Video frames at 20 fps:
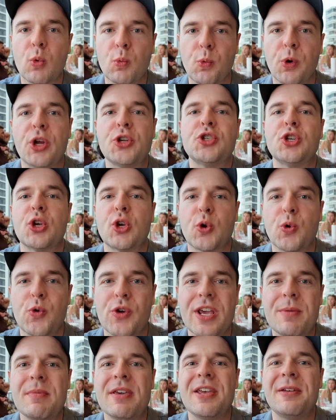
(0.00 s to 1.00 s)
Rich and
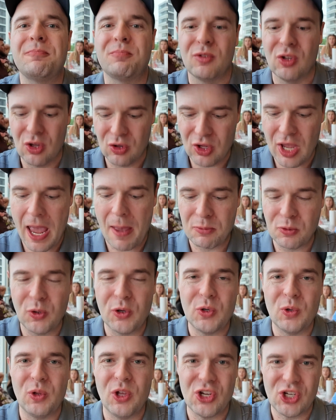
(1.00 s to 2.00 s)
creamy,
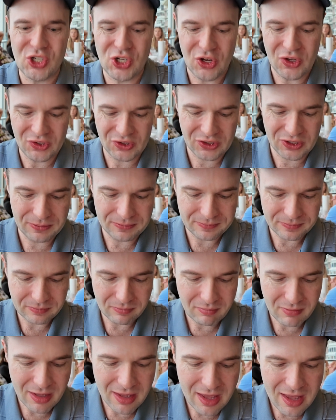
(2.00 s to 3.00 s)
absolutely delicious.
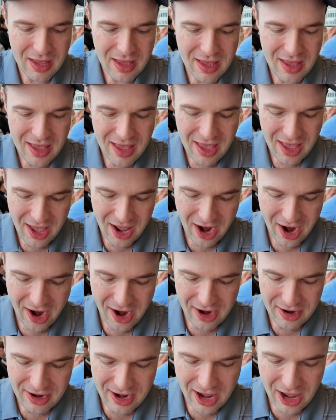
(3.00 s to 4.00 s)
All
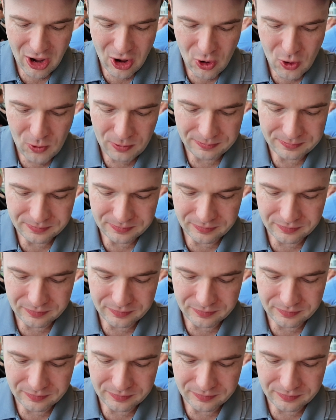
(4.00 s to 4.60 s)
right, now